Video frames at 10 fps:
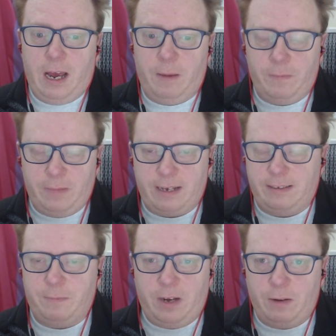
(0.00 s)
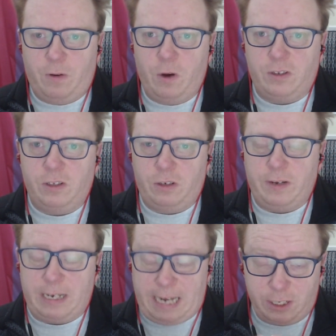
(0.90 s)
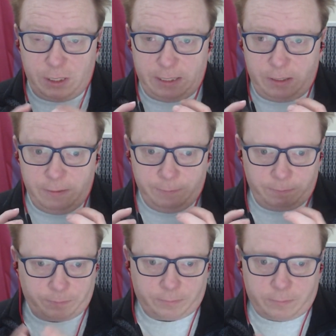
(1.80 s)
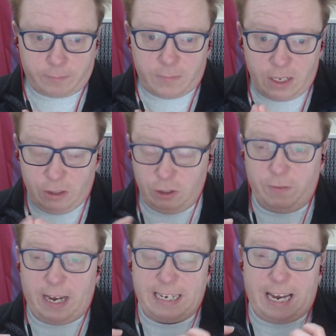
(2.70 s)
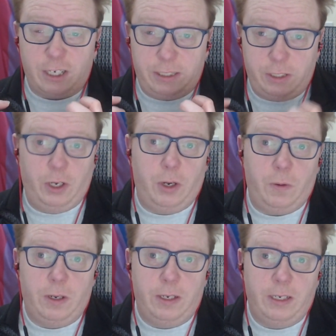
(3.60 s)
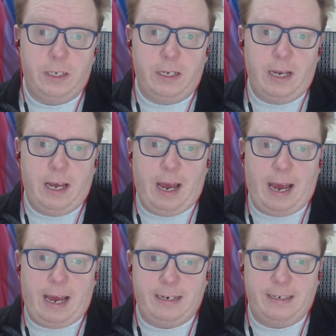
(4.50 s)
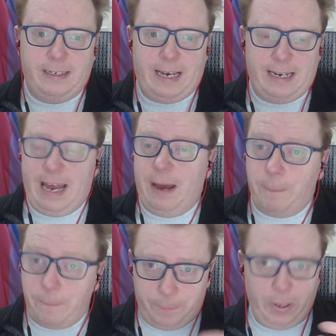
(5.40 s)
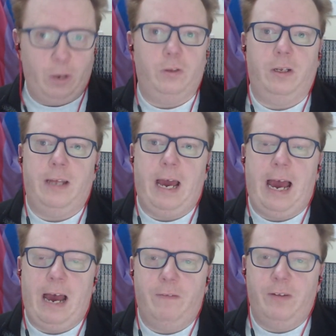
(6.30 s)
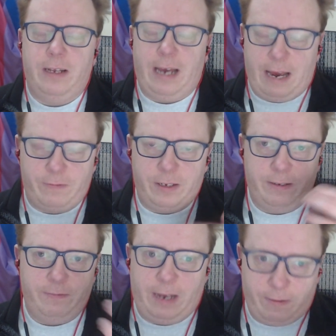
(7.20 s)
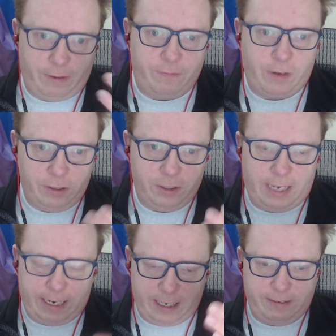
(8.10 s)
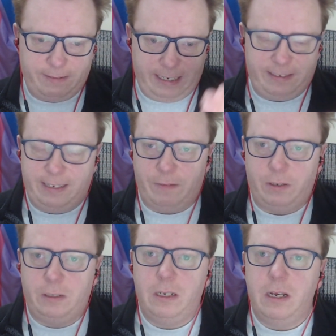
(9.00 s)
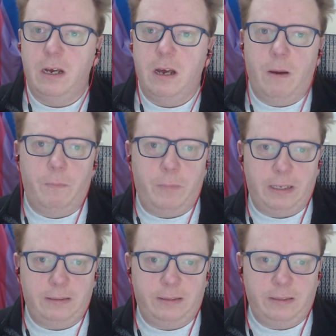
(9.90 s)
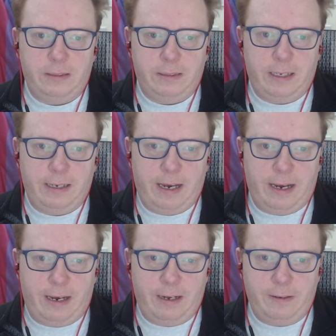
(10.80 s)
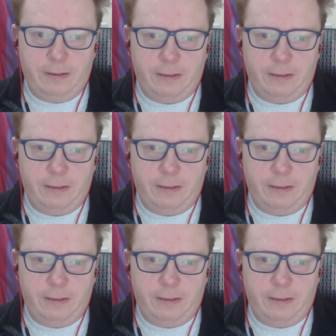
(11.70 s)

Um, like I said, I'm trying to focus on stuff I can actually, stuff I can actually do, and then build on that after after the, after I've gotten to like a decent level, but uh,